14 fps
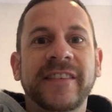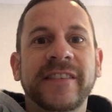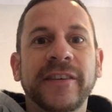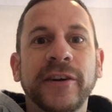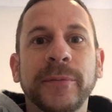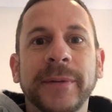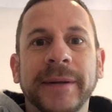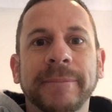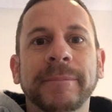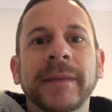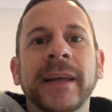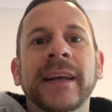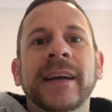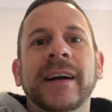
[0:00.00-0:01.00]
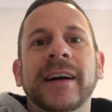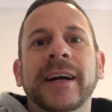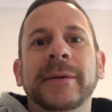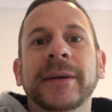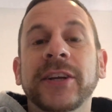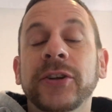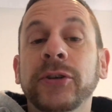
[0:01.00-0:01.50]
sermon
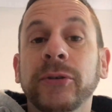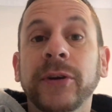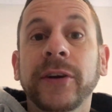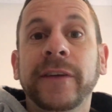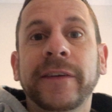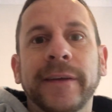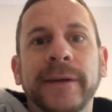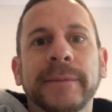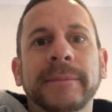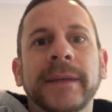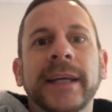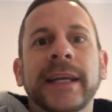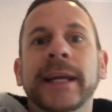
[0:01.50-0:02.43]
in Jerusalem.